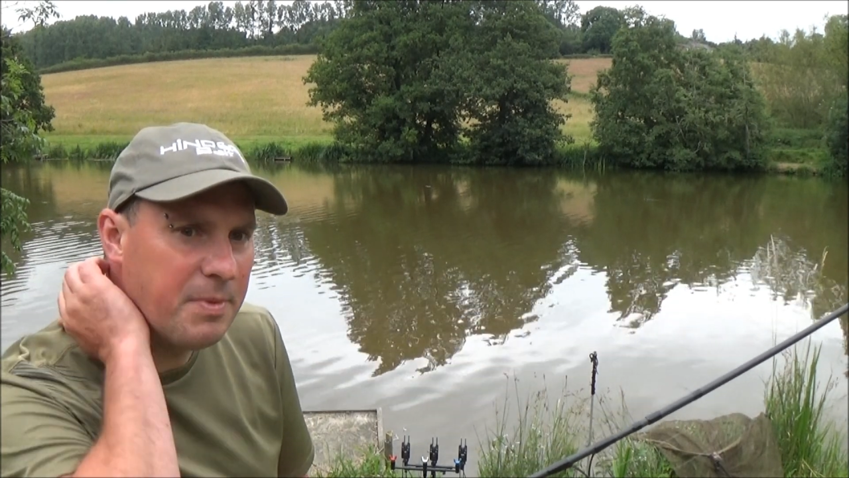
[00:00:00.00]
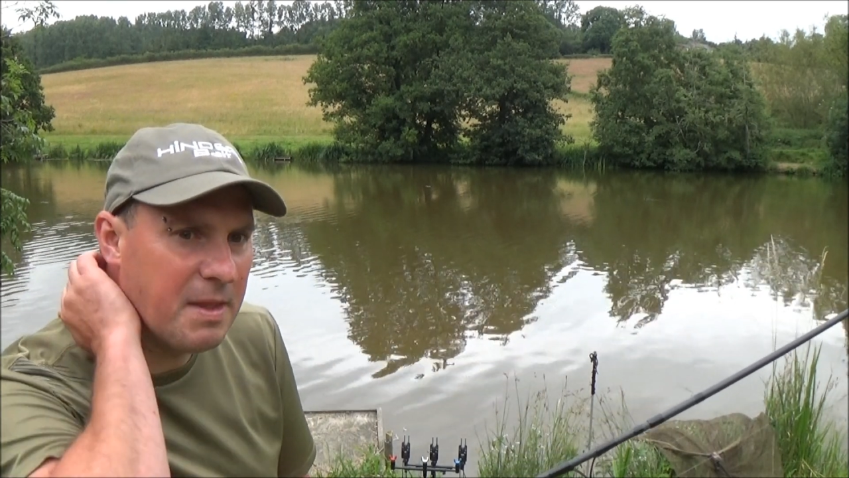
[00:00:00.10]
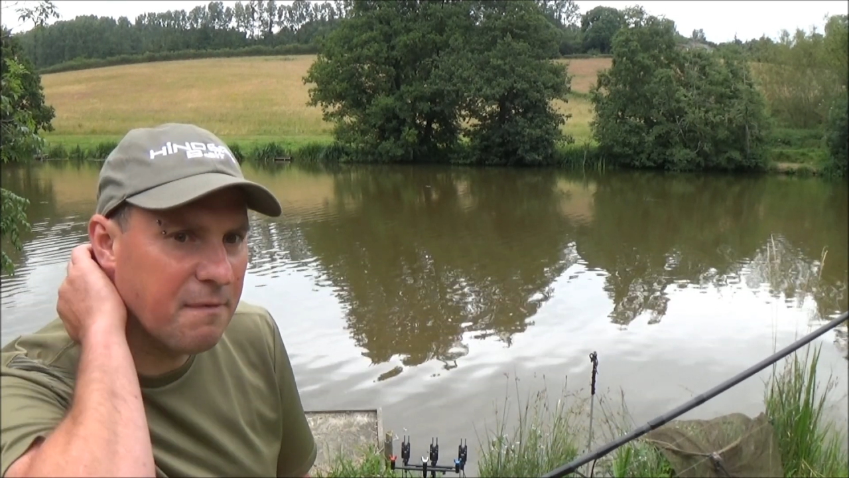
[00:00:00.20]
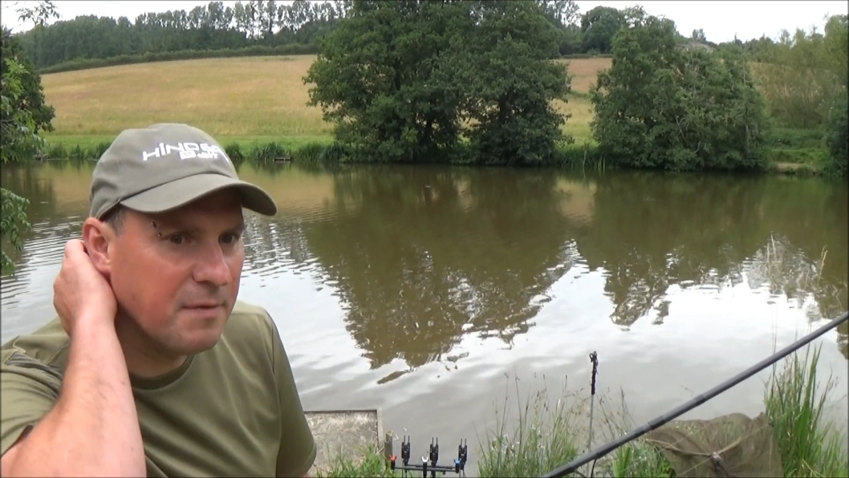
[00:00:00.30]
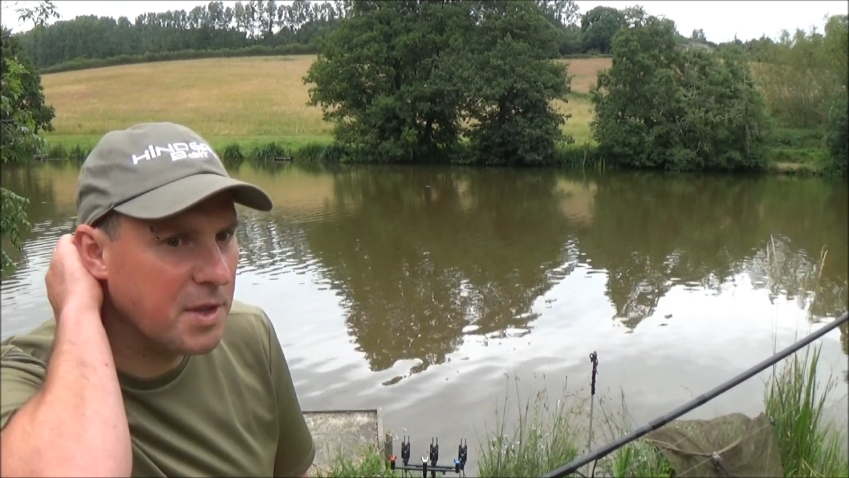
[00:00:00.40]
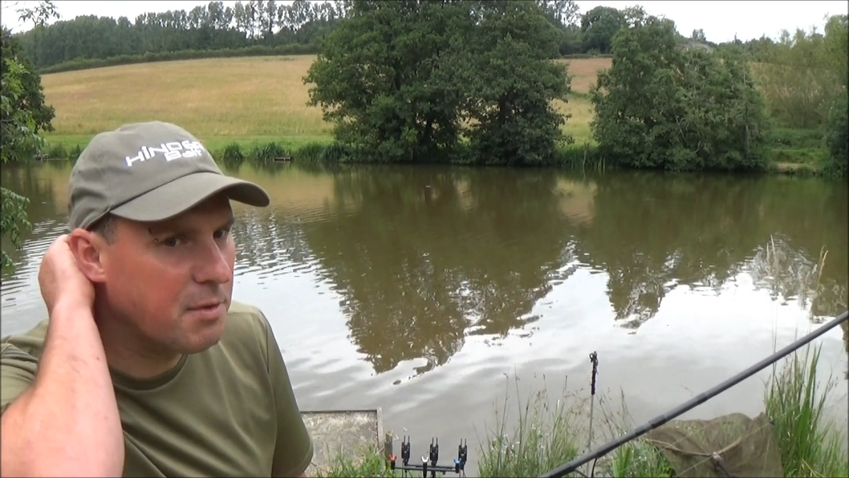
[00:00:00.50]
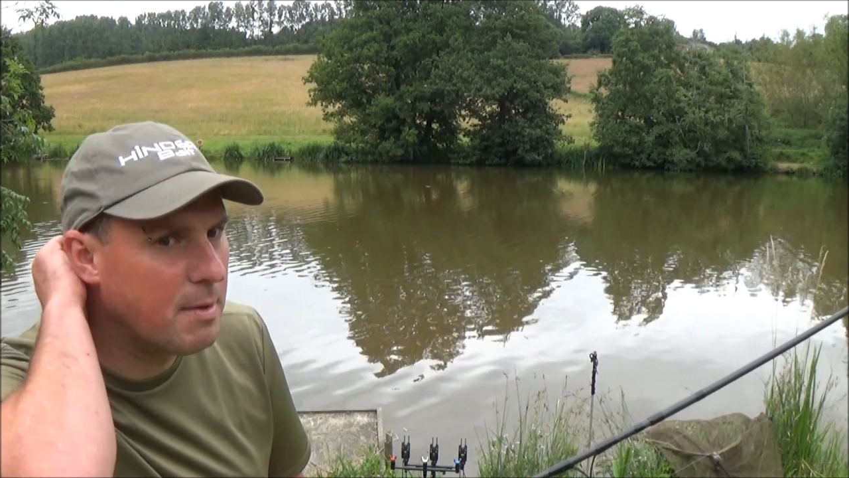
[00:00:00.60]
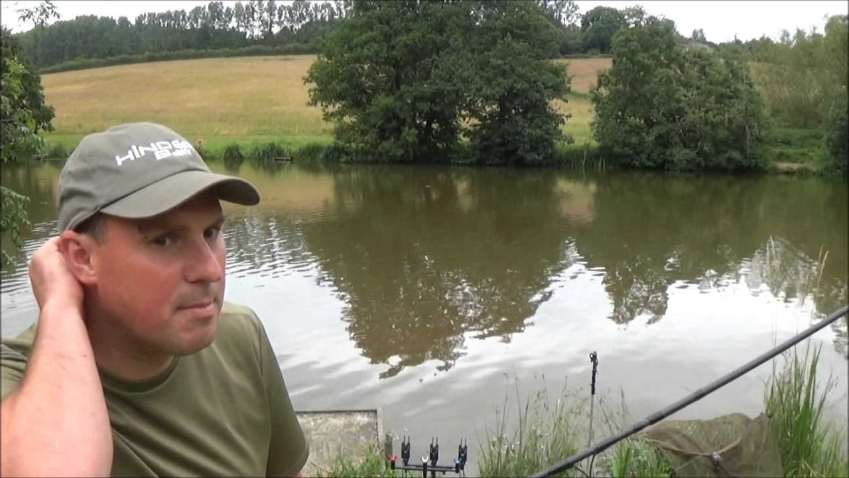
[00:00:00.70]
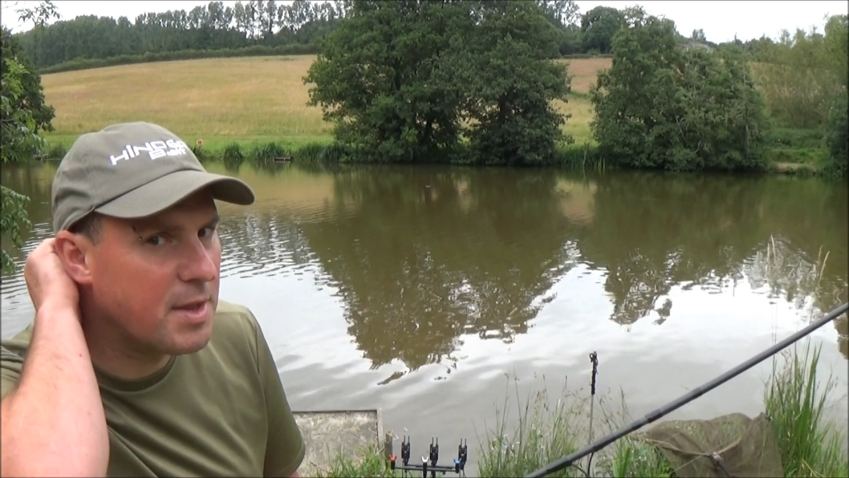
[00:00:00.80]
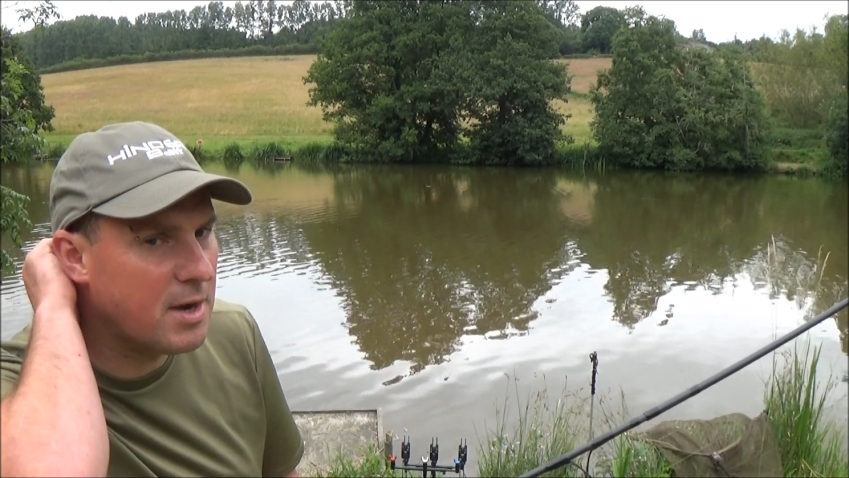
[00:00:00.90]
different
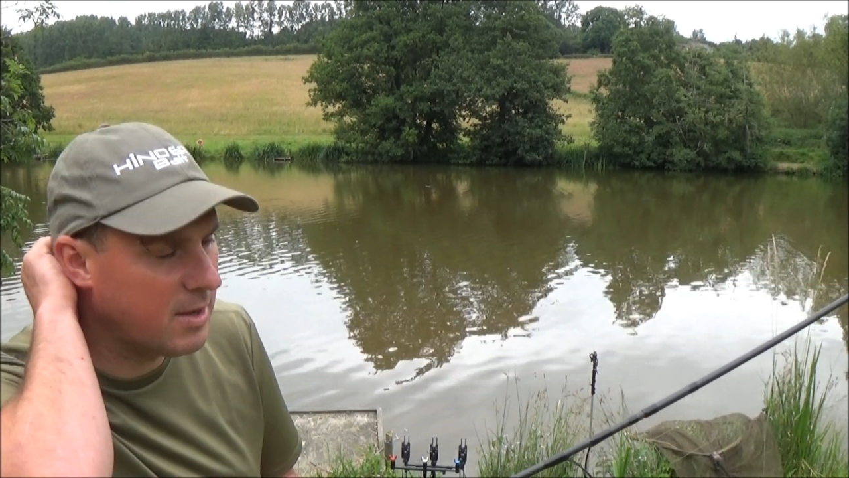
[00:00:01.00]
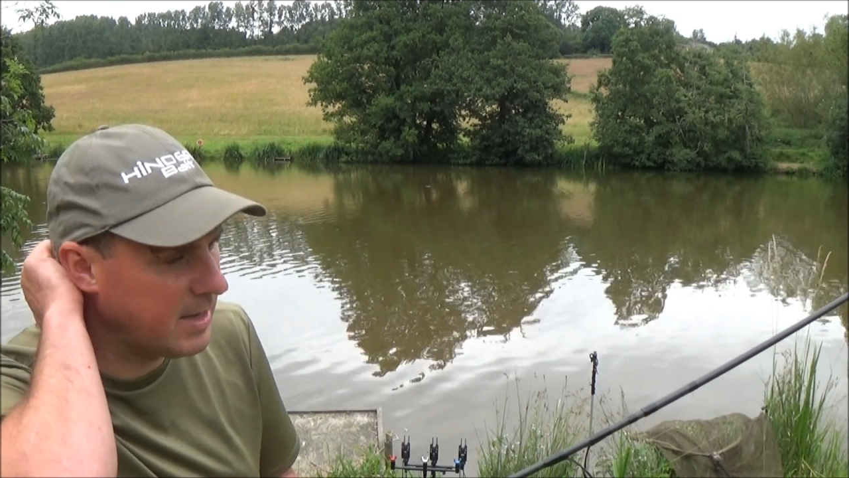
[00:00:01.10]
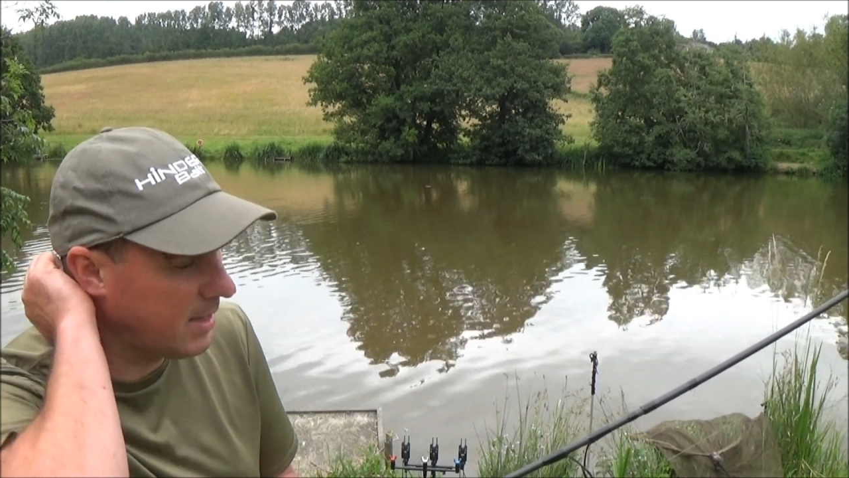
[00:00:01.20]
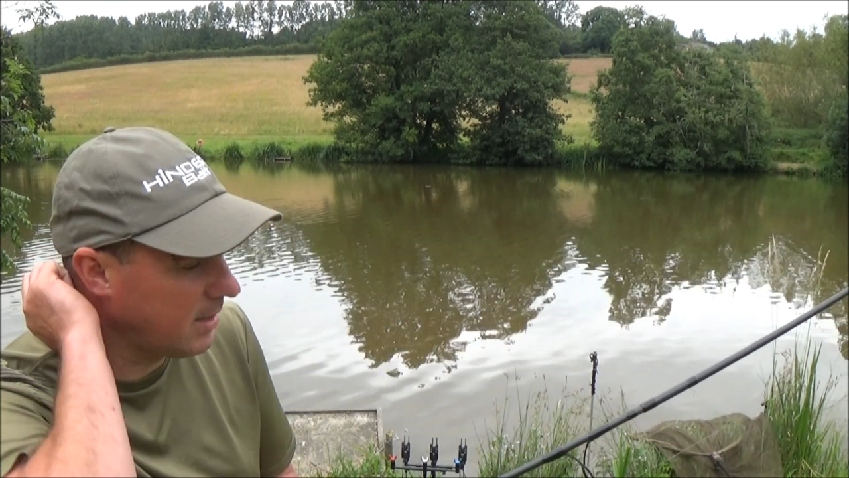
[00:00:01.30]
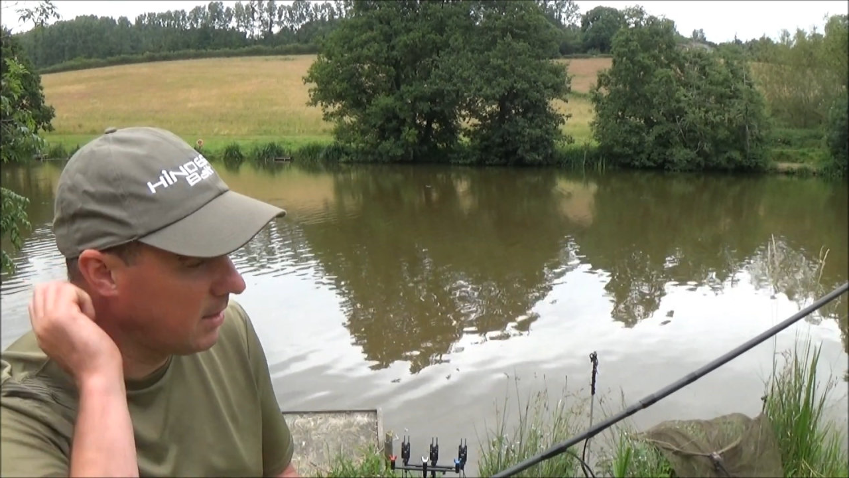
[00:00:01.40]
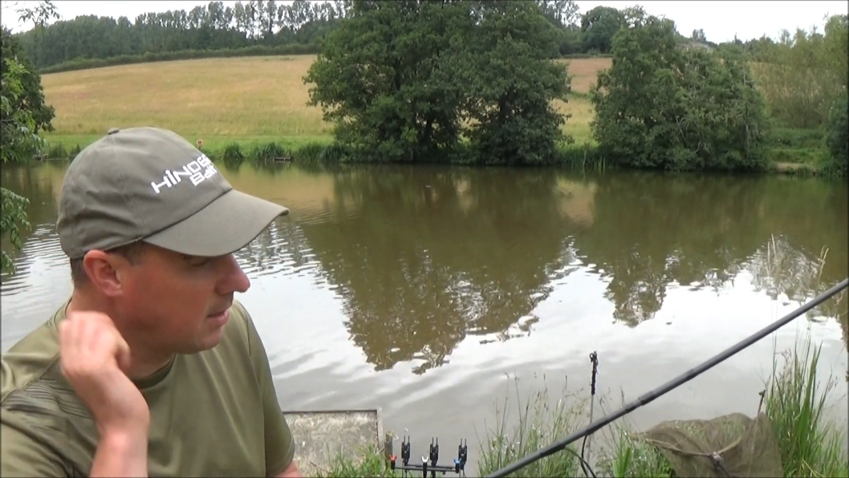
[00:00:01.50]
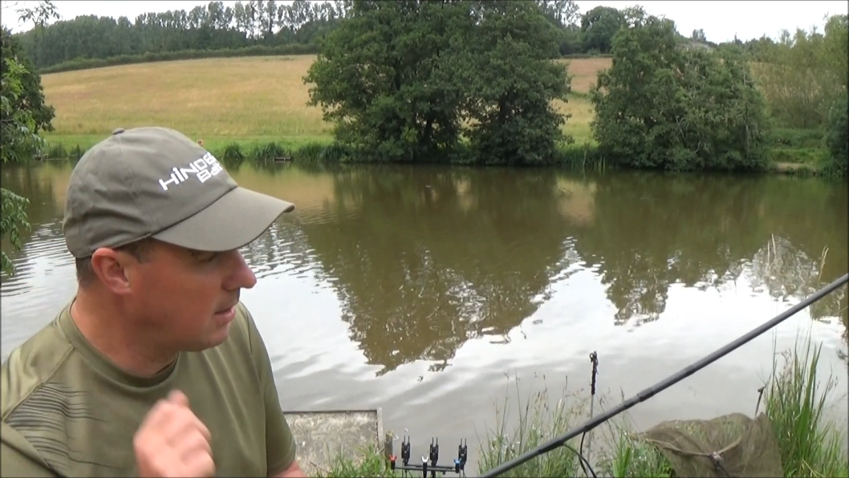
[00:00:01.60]
swims I like.